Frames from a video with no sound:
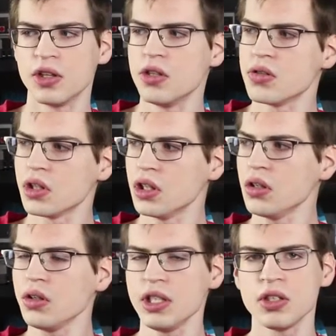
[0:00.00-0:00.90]
There's
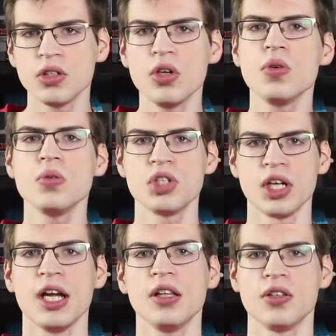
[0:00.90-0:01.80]
literally no
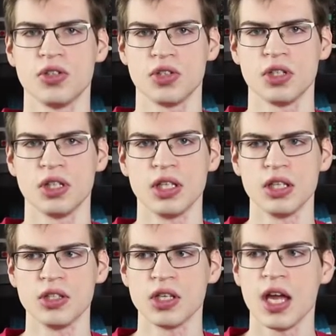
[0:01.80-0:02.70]
challenge to
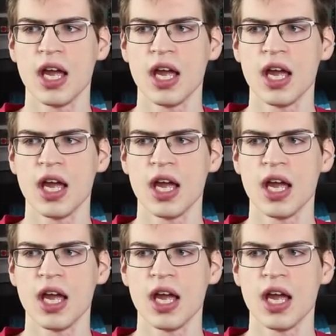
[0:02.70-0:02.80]
these